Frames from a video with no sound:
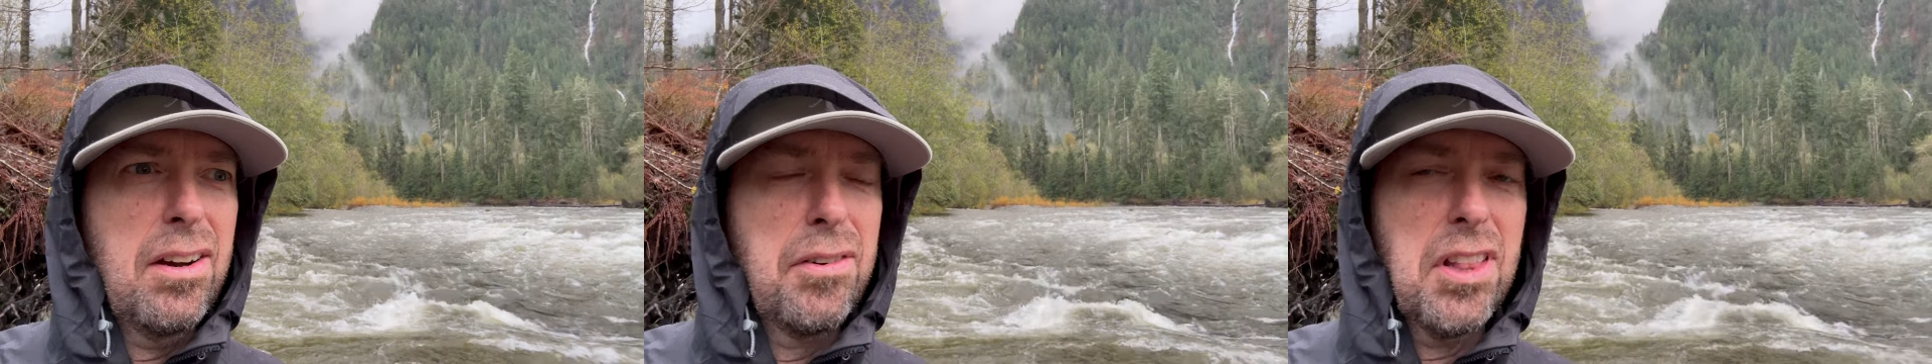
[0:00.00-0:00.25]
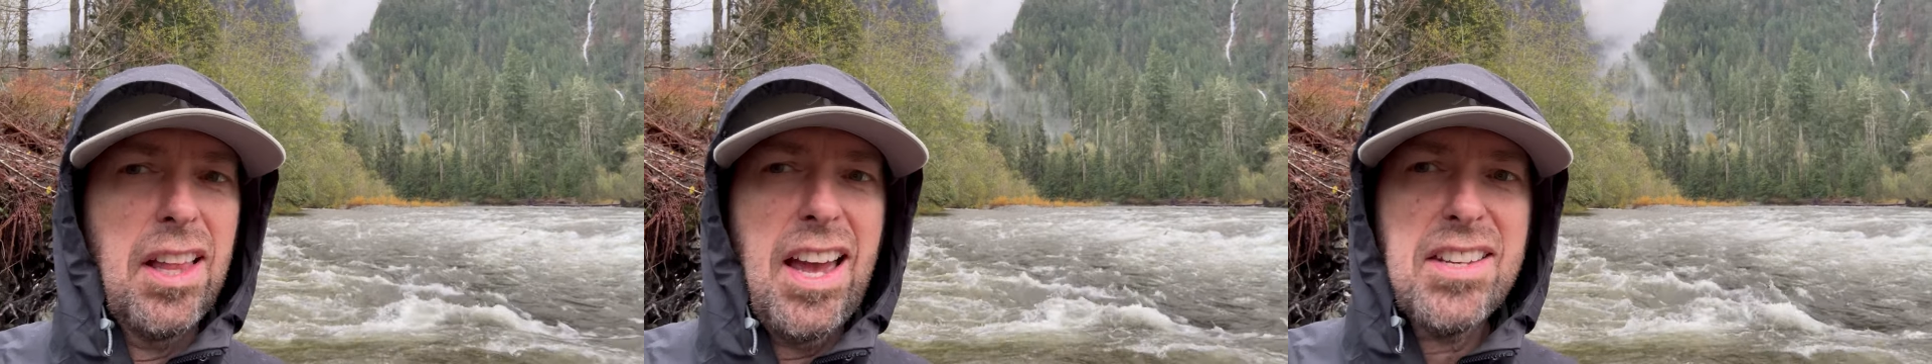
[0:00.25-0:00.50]

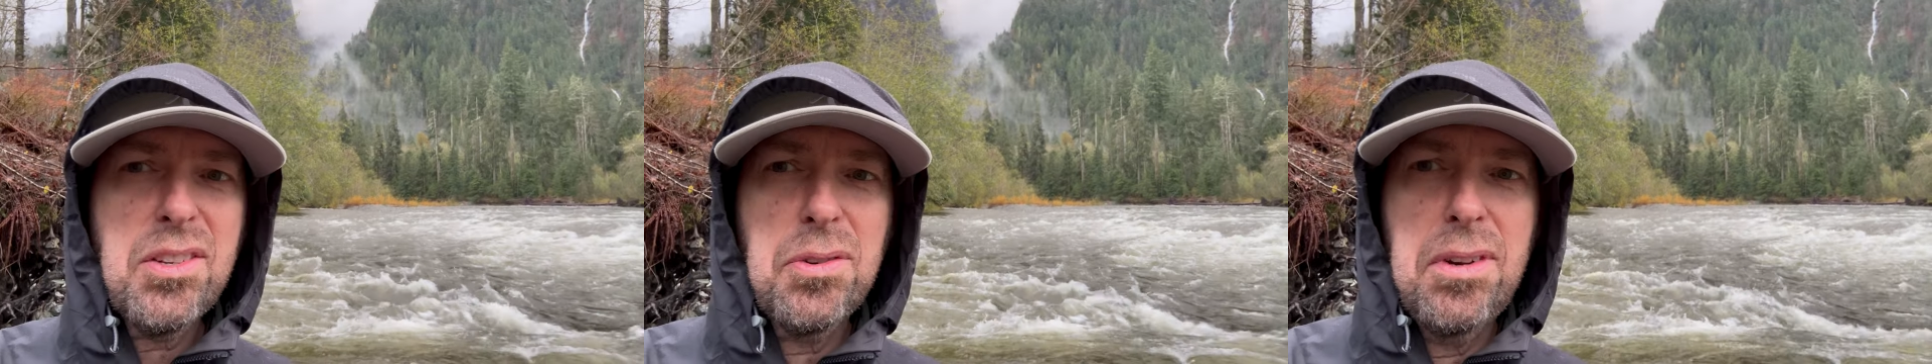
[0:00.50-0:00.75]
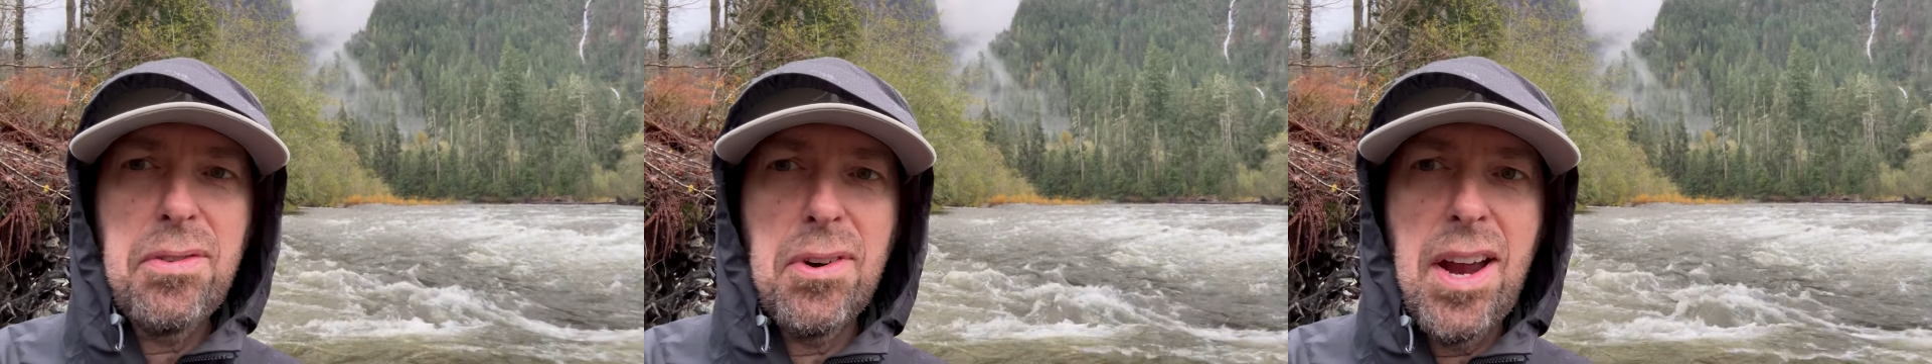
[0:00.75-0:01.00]
over the last
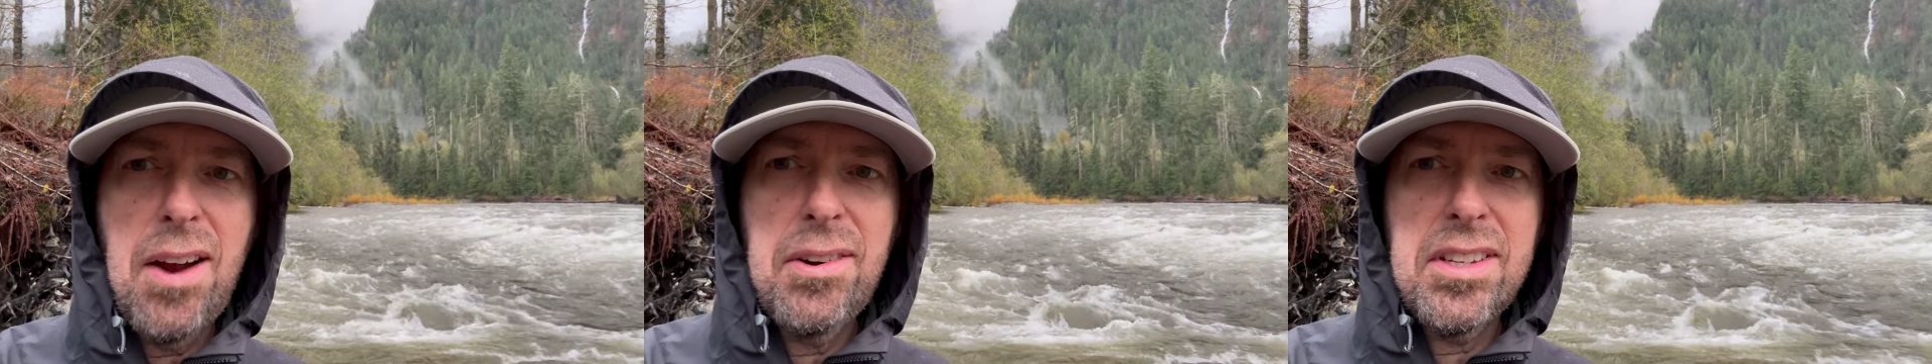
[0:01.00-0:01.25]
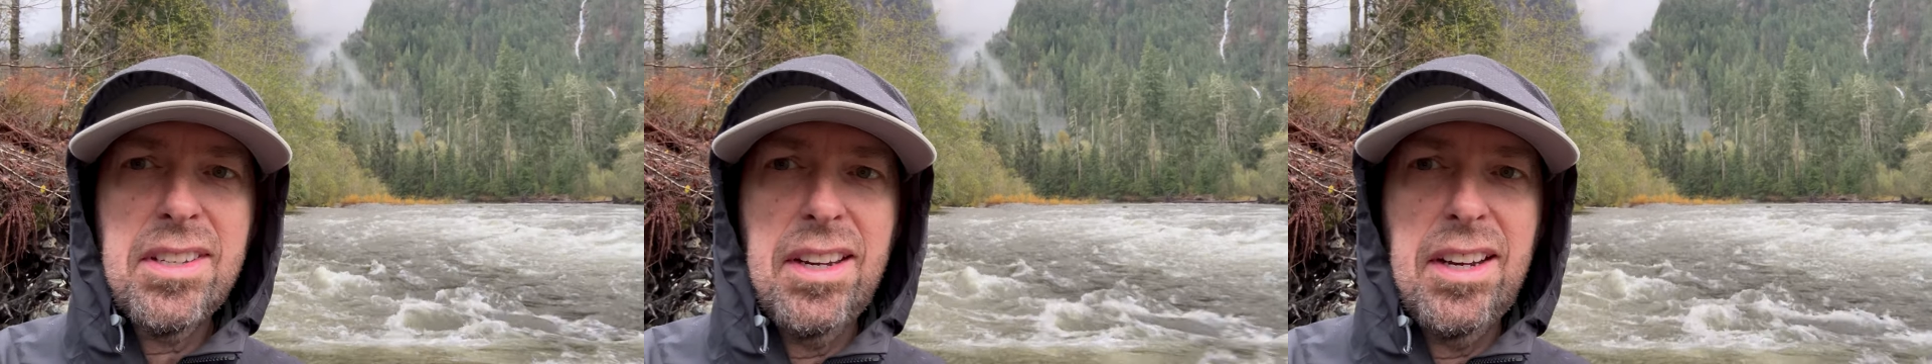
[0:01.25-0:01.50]
24
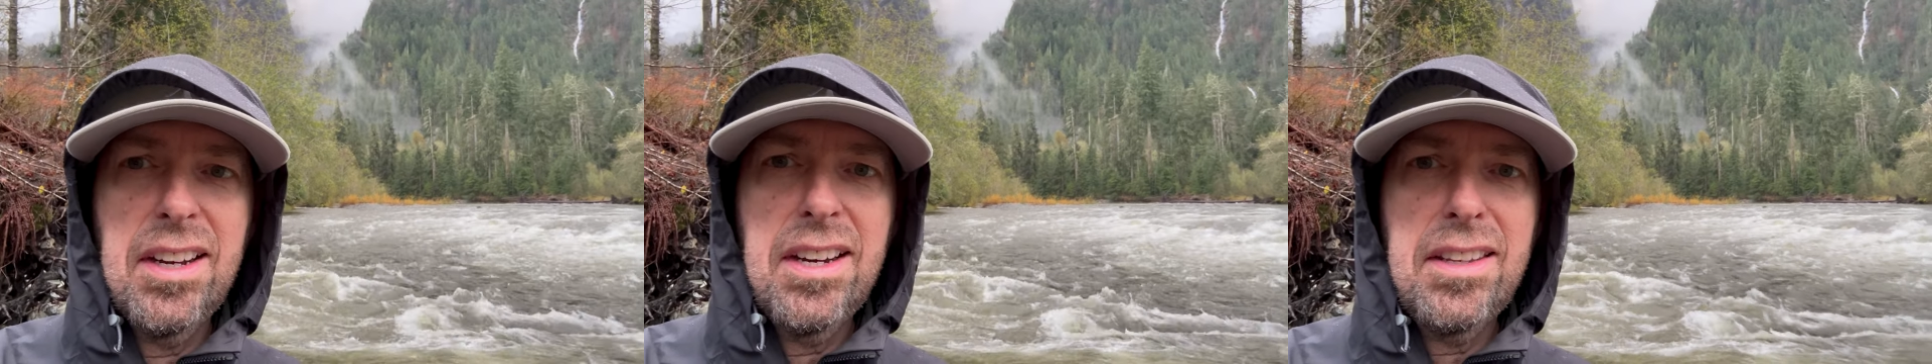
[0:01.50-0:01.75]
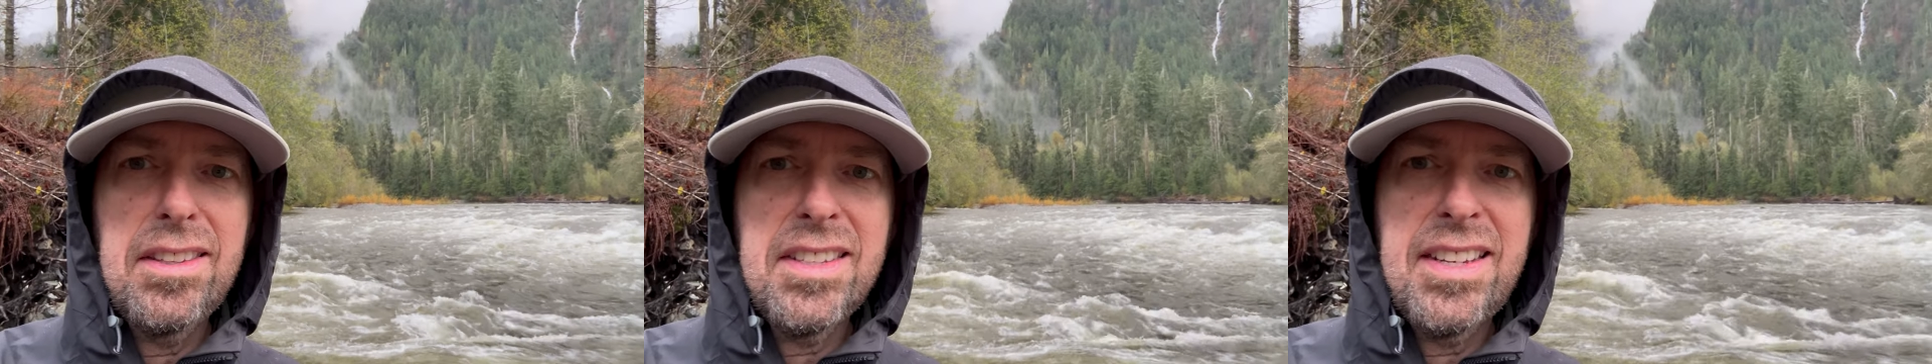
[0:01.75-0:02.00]
hours here
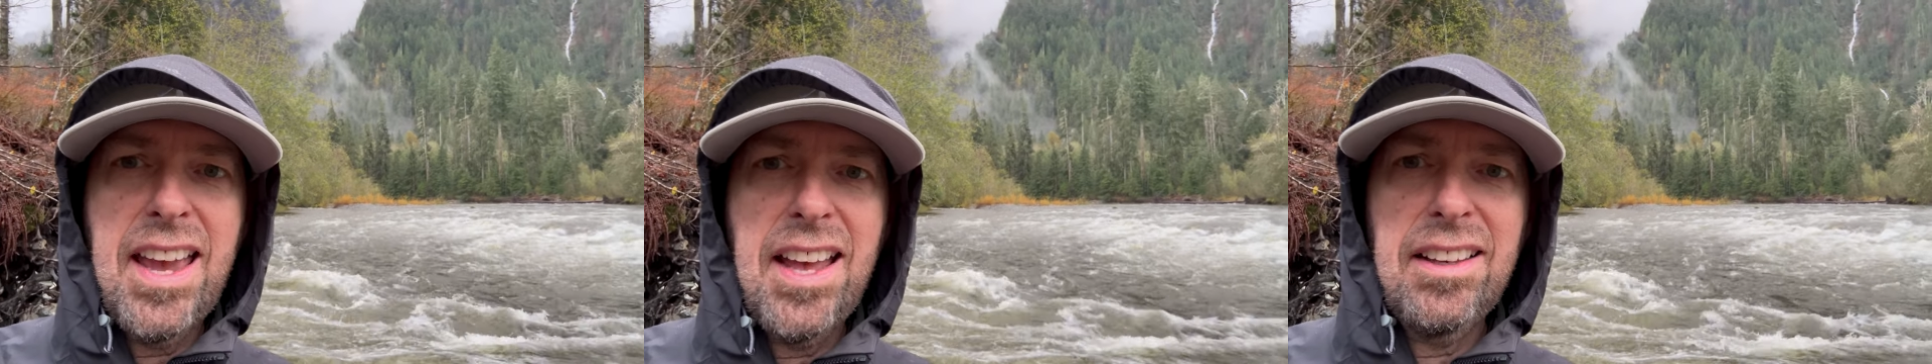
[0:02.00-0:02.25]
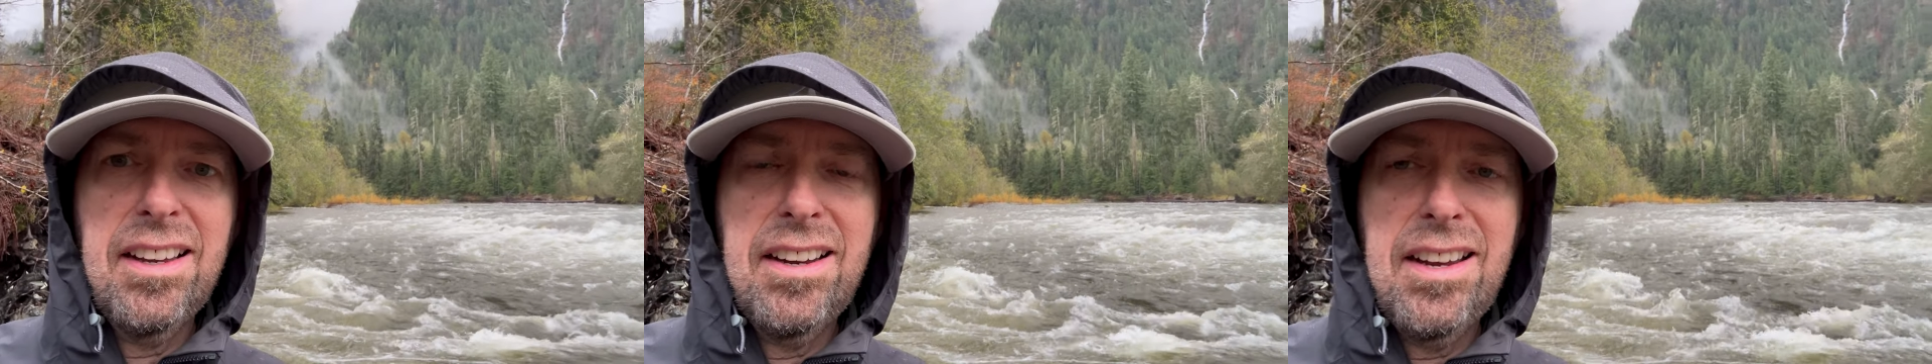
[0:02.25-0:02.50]
in the
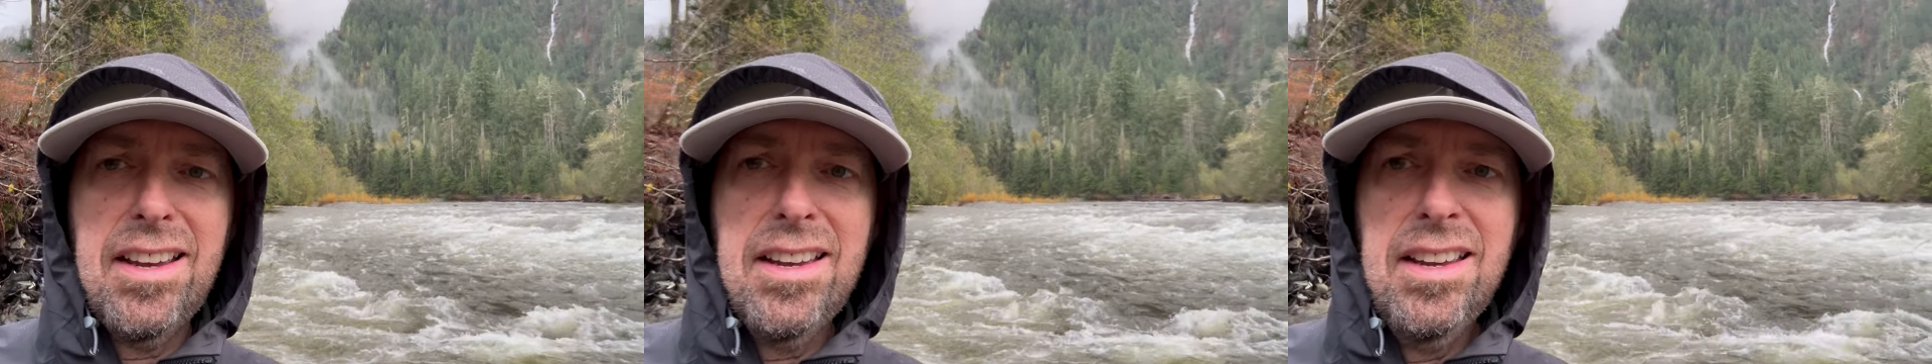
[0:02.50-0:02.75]
Seattle area.